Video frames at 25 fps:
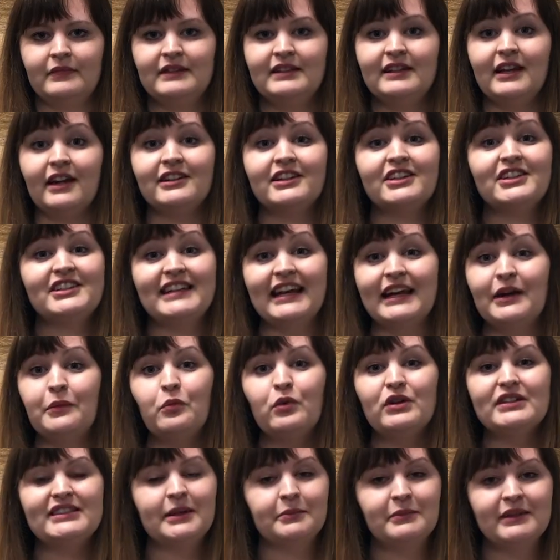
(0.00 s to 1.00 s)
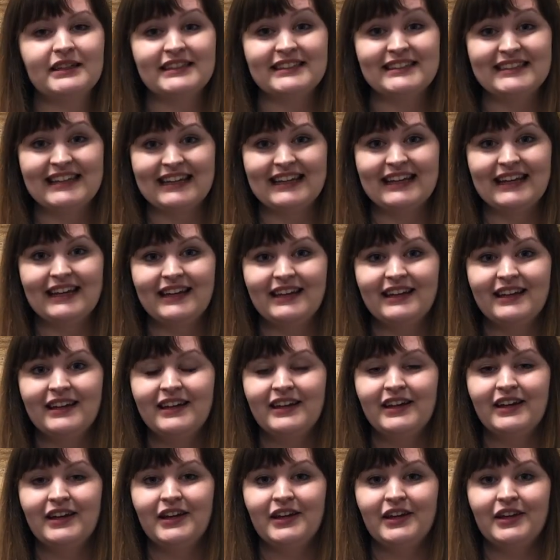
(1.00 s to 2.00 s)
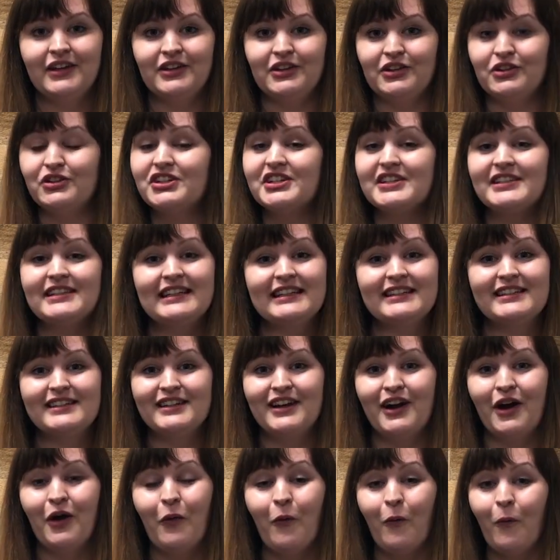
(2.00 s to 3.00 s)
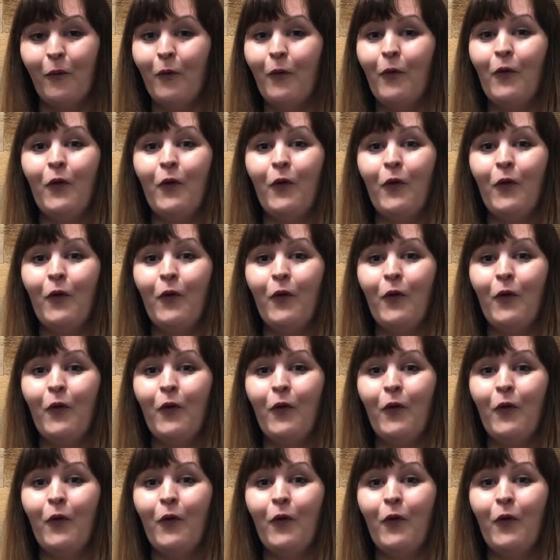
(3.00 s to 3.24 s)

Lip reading: To understand what someone is thinking, you just need to know